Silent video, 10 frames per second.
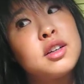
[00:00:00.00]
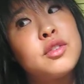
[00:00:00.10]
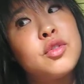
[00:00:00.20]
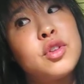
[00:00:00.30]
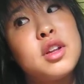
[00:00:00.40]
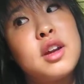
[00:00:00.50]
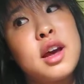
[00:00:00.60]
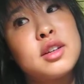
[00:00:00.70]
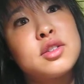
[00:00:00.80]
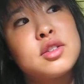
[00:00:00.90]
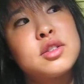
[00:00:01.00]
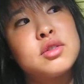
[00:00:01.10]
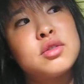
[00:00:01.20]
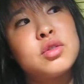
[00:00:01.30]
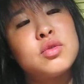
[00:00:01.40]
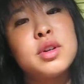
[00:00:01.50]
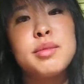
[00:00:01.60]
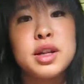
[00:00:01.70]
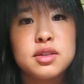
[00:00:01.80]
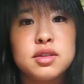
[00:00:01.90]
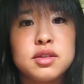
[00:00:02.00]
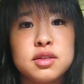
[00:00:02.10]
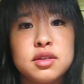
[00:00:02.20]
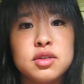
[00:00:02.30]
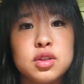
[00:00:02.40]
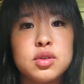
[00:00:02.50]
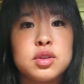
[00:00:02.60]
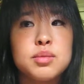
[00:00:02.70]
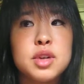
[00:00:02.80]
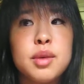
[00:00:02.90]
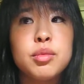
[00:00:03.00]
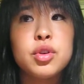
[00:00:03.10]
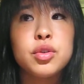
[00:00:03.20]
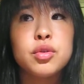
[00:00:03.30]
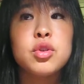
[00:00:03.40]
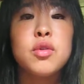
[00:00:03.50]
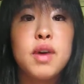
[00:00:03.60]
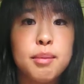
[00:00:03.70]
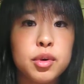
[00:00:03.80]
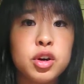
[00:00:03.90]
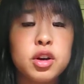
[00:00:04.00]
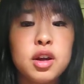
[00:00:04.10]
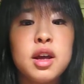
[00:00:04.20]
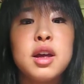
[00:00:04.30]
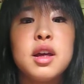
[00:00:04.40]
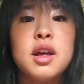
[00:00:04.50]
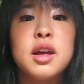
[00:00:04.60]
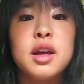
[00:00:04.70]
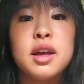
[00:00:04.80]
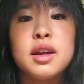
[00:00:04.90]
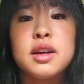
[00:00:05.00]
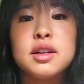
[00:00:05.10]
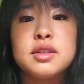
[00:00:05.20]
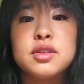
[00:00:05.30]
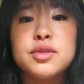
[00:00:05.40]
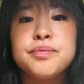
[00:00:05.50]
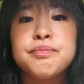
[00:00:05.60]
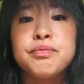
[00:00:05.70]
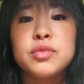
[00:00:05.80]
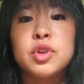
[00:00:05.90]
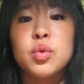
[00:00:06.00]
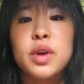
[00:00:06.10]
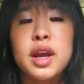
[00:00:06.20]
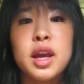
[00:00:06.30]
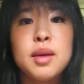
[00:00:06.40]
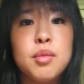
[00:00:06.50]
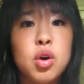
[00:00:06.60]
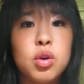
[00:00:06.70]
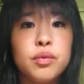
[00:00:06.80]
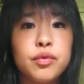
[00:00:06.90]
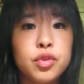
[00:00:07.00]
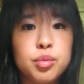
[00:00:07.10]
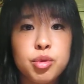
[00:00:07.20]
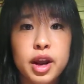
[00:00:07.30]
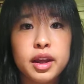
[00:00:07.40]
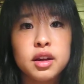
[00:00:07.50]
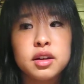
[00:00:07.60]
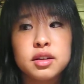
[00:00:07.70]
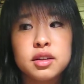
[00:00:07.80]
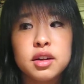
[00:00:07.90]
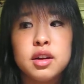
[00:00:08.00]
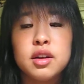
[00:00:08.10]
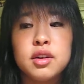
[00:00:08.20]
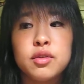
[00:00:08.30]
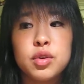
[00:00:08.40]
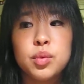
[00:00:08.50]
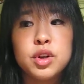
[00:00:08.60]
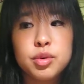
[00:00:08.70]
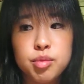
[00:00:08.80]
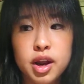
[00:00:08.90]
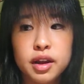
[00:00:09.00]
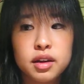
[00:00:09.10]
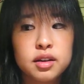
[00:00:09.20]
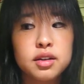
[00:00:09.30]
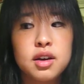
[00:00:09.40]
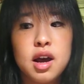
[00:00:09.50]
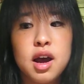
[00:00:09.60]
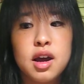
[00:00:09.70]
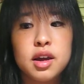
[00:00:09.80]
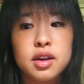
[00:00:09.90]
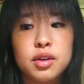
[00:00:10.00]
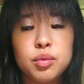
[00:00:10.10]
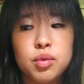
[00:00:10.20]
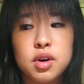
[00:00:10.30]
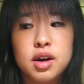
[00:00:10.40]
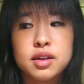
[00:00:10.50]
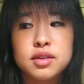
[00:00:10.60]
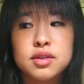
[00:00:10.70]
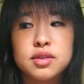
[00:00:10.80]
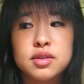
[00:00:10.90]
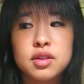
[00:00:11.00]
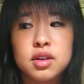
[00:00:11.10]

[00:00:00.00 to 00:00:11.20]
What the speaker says: for the next 3 months, so September through November. And when I came home for winter break, I was